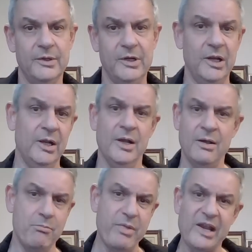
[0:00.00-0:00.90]
He
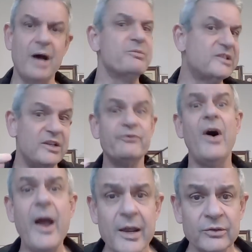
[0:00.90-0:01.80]
becomes
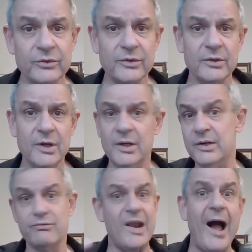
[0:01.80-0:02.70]
defiant
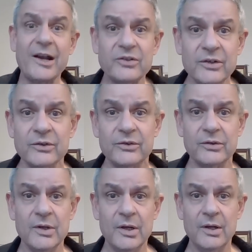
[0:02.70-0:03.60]
and reactant
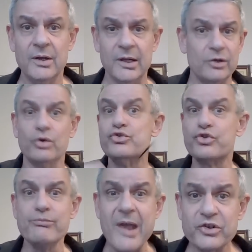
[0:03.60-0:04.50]
and
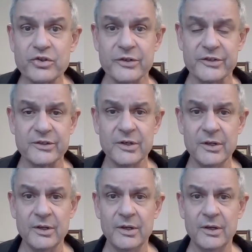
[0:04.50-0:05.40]
contumacious
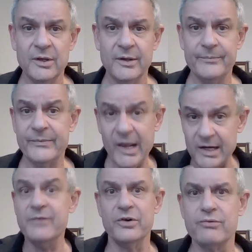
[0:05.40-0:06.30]

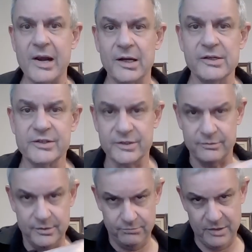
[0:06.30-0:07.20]
and even reckless.
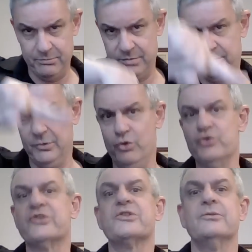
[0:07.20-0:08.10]
It
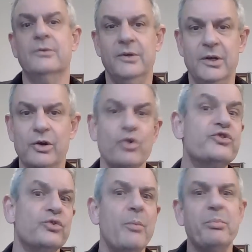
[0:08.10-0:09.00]
goes, it
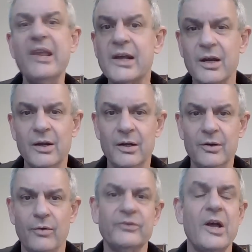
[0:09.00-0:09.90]
goes to a peak
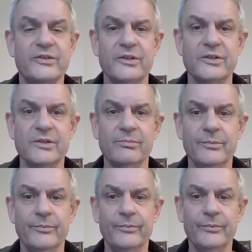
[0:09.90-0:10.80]
of narcissism.
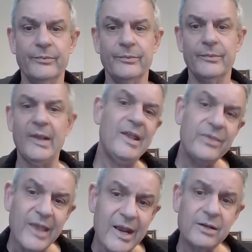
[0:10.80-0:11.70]

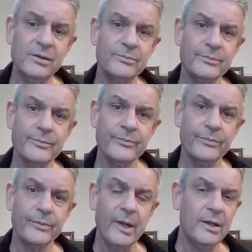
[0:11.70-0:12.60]
And then
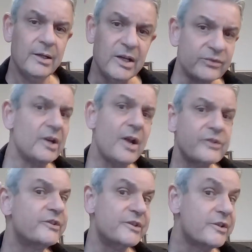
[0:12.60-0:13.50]
if the
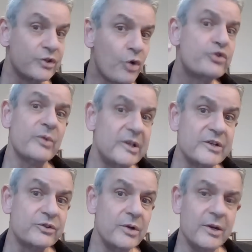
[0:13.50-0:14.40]
narcissist knows what
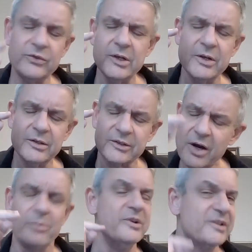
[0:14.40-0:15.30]
he's, if the
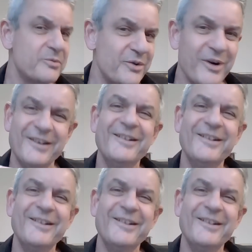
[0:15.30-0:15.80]
therapist, I'm sorry,